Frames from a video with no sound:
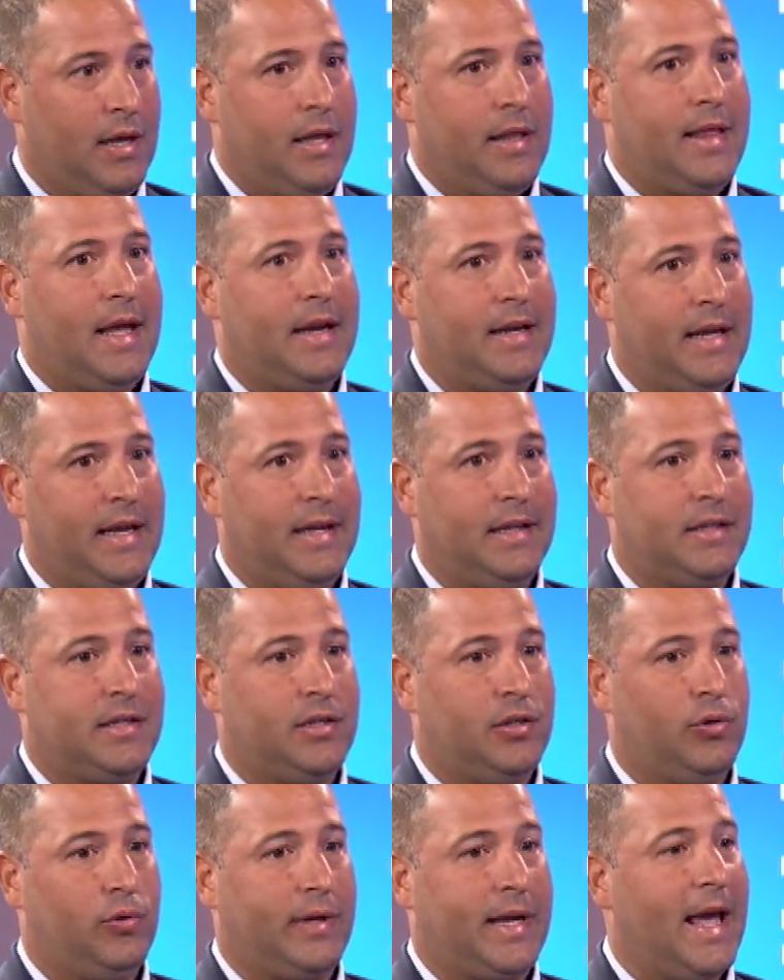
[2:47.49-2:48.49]
they need
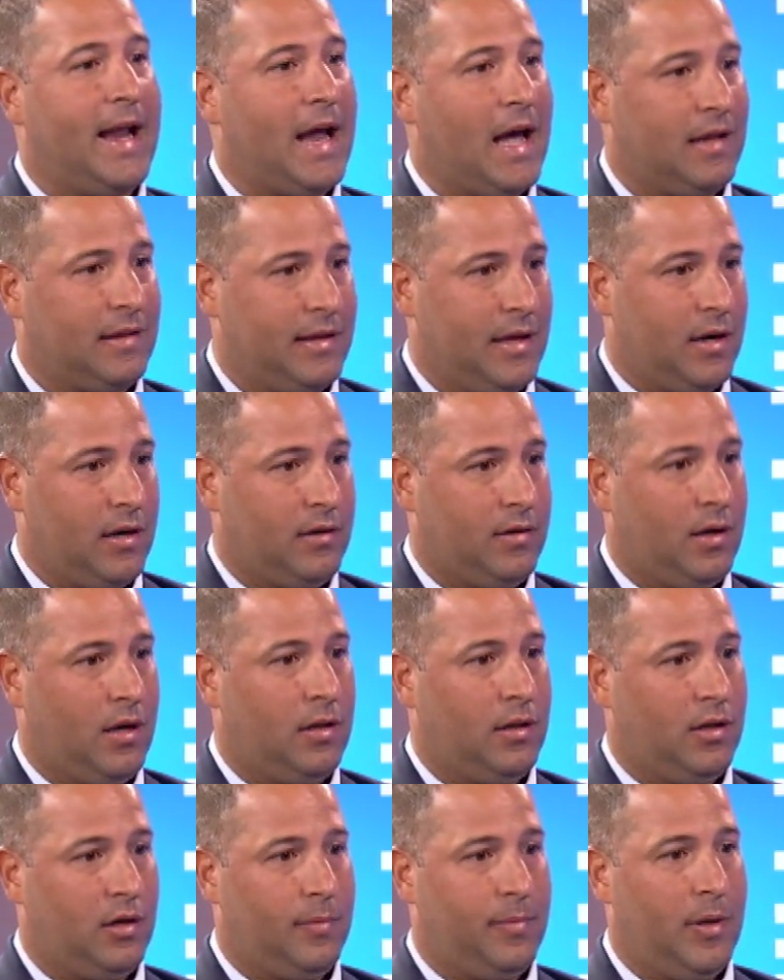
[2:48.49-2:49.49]
to get out there a
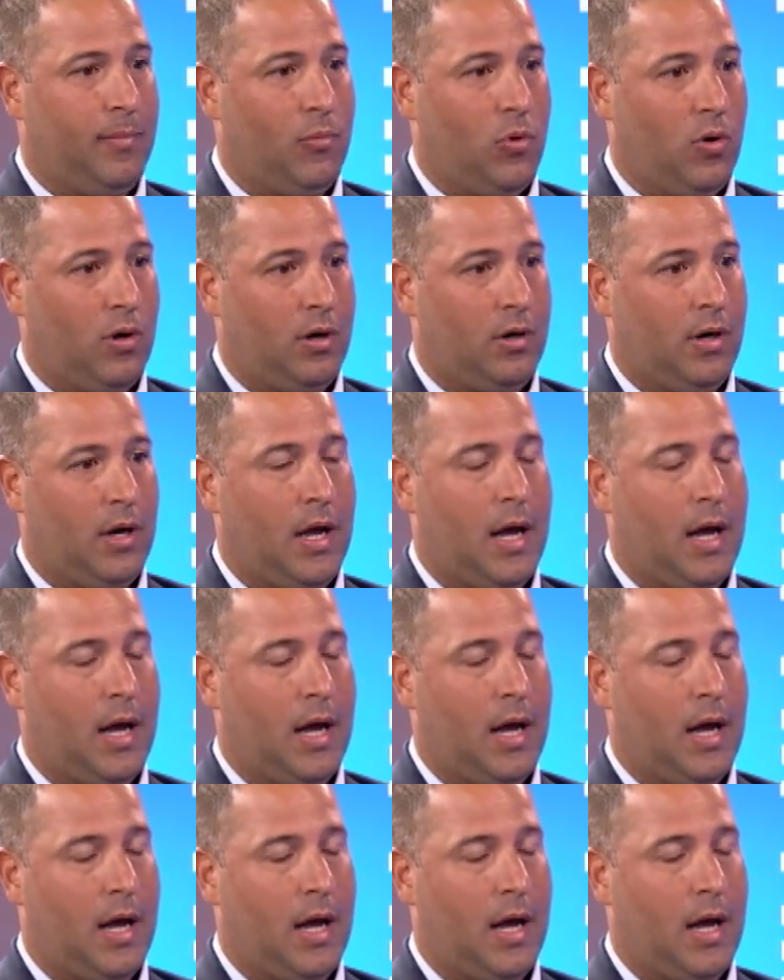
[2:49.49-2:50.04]
little bit more.